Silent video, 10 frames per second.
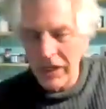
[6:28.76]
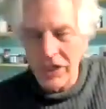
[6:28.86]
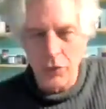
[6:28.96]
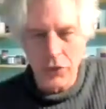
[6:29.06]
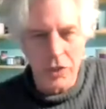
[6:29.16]

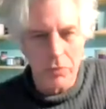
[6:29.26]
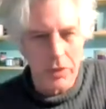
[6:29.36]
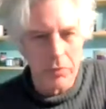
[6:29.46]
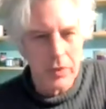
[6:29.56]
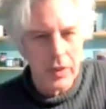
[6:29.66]
was
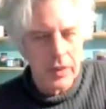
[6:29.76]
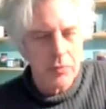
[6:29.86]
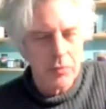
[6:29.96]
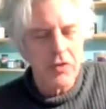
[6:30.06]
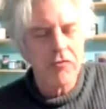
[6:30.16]
something
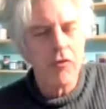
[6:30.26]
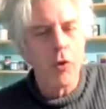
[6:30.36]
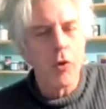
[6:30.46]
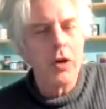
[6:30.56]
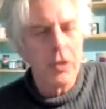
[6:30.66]
pretty
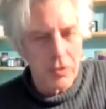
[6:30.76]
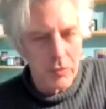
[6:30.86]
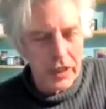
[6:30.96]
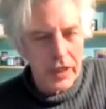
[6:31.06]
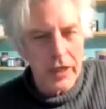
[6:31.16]
foreign to
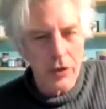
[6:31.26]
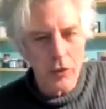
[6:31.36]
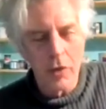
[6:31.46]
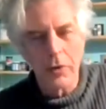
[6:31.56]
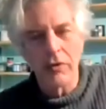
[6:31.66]
me. And I
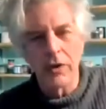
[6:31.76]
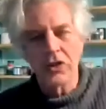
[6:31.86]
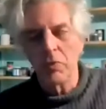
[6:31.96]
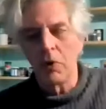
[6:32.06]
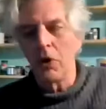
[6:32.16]
grew up in a very
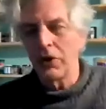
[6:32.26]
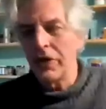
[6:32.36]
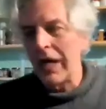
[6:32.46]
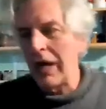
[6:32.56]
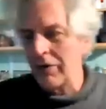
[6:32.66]
small
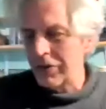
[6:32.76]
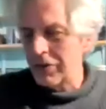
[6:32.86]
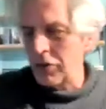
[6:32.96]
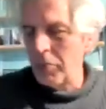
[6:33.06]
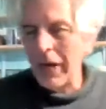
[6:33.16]
town,
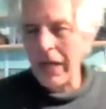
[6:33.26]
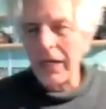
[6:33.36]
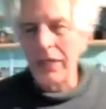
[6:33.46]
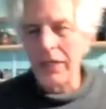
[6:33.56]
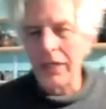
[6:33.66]
so my
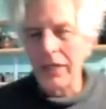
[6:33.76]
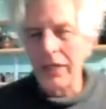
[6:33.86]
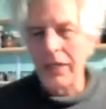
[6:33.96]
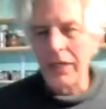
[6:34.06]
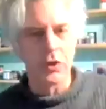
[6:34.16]

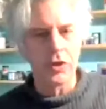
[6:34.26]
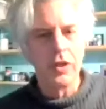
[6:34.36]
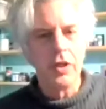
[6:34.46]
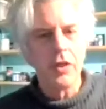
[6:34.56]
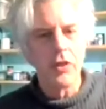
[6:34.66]
experience with
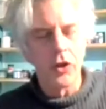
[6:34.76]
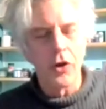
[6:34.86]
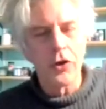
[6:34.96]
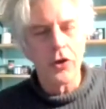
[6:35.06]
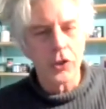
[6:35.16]
the
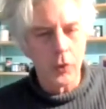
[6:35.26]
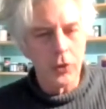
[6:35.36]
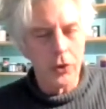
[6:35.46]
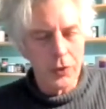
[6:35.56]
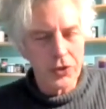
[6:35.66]
larger
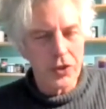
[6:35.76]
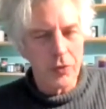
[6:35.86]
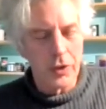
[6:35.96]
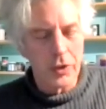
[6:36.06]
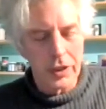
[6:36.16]
world was
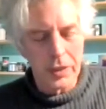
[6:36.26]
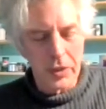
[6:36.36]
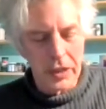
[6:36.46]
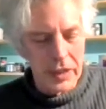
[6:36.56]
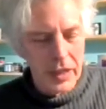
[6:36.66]
somewhat
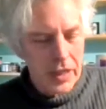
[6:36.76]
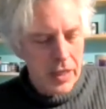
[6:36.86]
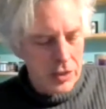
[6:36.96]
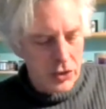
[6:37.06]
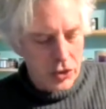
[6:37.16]
limited.
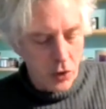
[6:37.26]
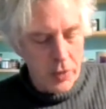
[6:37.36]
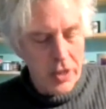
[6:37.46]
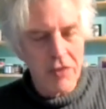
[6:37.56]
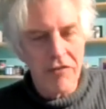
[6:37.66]
So
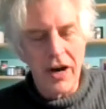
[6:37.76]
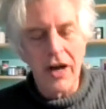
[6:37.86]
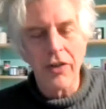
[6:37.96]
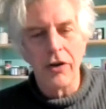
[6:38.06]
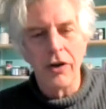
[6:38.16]
being a
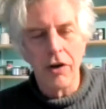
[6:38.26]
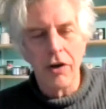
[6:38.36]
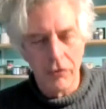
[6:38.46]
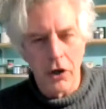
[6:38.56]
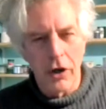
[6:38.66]
father of
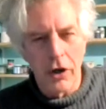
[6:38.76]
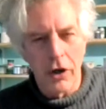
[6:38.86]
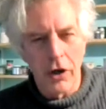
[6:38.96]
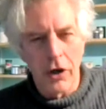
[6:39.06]
daughters